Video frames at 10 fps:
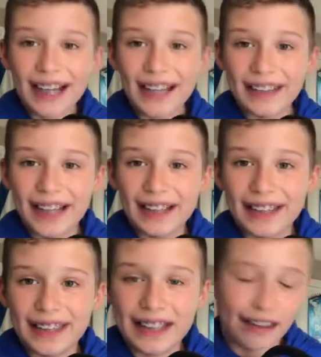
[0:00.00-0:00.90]
and
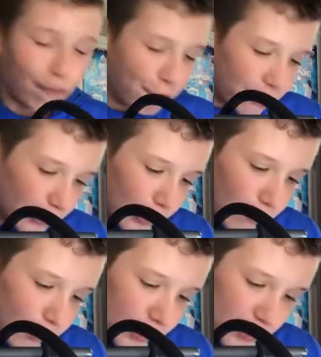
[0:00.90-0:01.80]
then the Field
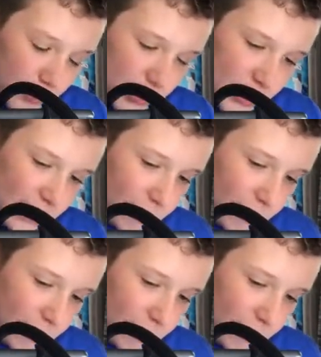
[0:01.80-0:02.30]
level, which is the